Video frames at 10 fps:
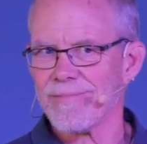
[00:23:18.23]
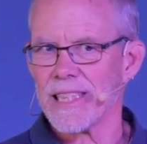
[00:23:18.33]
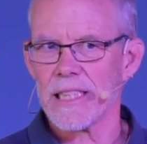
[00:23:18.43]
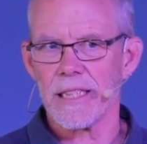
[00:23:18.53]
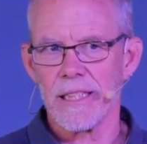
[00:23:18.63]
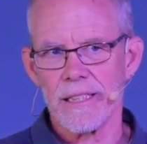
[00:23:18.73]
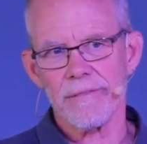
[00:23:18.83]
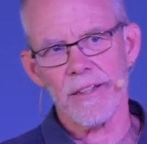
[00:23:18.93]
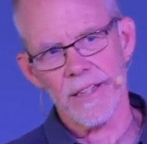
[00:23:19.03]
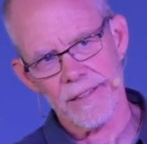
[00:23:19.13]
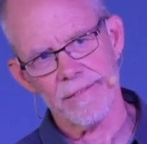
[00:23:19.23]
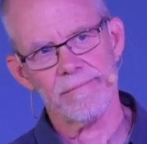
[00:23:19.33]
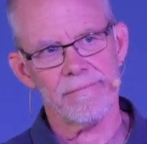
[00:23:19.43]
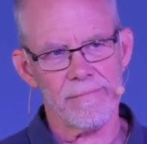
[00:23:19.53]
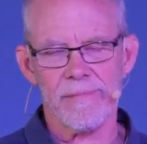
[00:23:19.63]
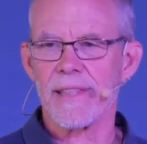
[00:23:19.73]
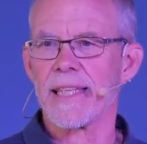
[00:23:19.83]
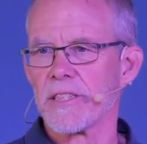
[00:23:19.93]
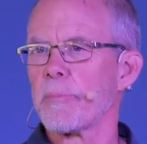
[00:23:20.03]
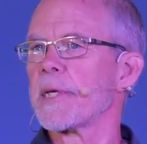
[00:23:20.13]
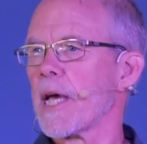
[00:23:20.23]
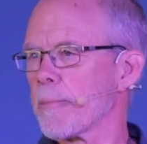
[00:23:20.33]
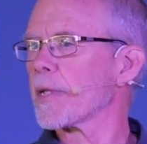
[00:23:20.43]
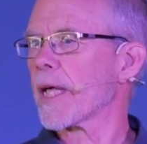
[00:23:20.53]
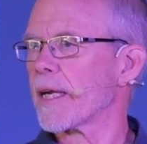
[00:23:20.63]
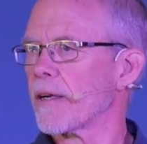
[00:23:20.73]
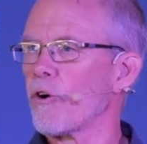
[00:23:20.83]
that to be emulated.